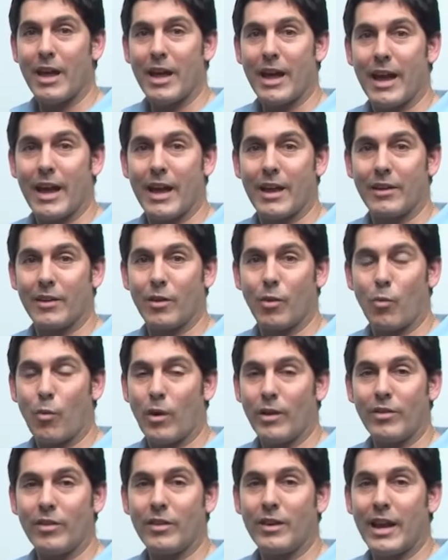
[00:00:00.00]
and
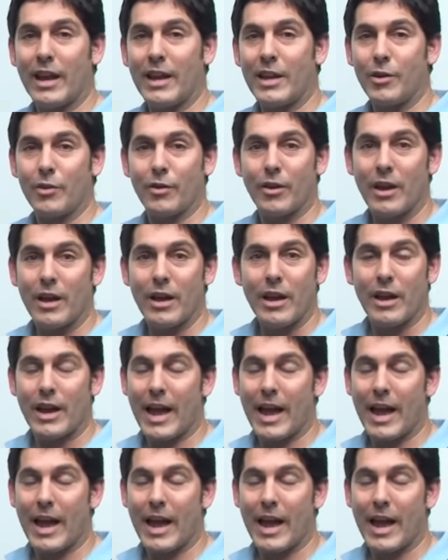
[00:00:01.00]
once a day you're